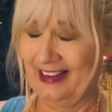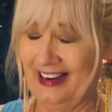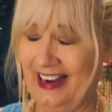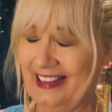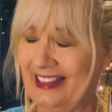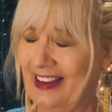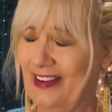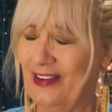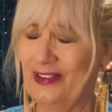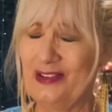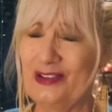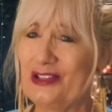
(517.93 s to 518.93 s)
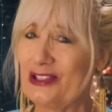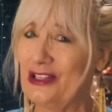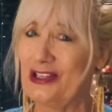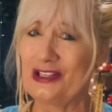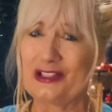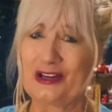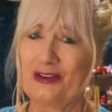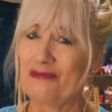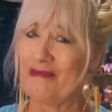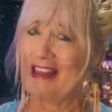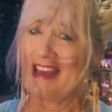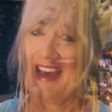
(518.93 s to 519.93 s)
and I said, oh, you shouldn't have shown
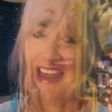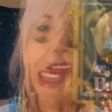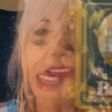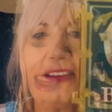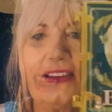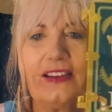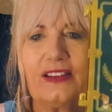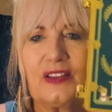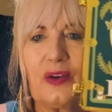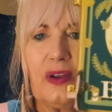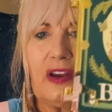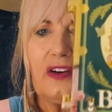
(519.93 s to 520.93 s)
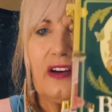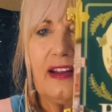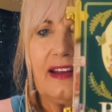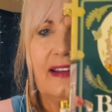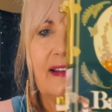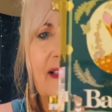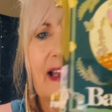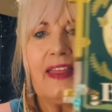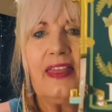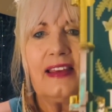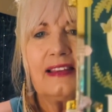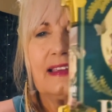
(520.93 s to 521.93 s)
me that. So here it is,
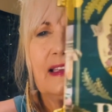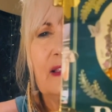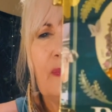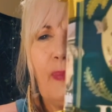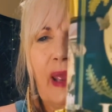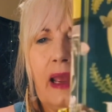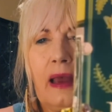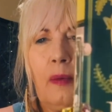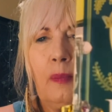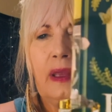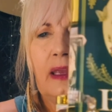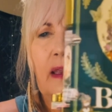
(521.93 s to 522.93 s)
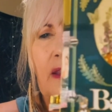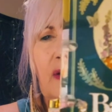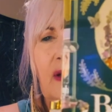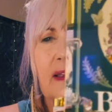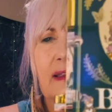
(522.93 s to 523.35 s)
and this is Bambi. You can